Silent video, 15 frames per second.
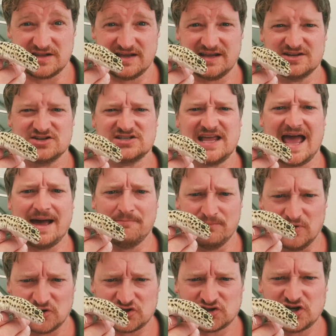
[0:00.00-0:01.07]
they can just
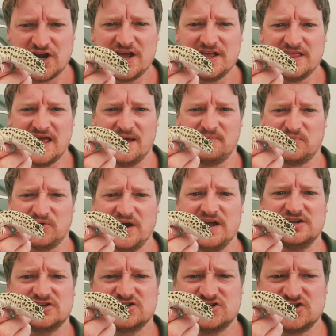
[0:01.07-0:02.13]
ambush their prey
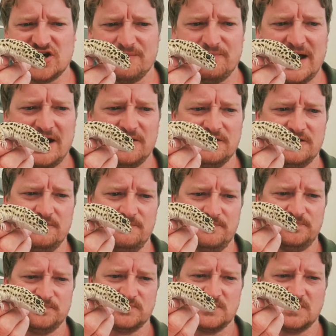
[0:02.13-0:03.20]
and just jump out at them.
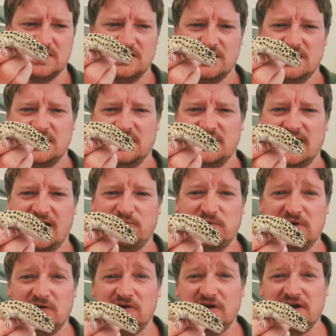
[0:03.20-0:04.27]
Now, if we
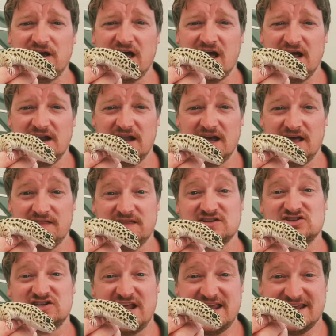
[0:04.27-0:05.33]
look at the
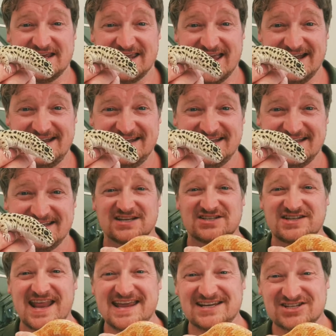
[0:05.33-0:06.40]
snake again, a
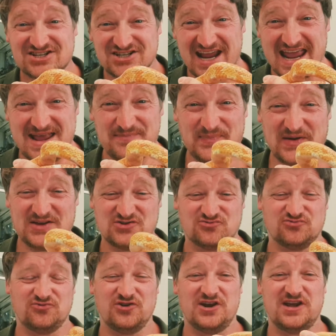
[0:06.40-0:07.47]
snake's shape is
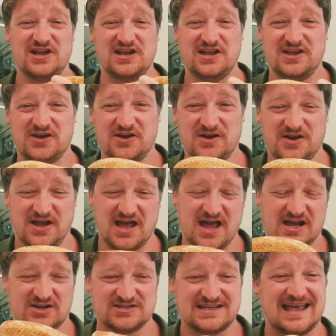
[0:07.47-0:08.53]
really good
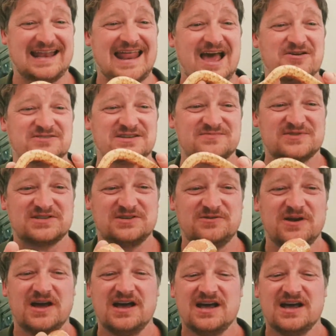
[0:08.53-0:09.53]
because it allows them to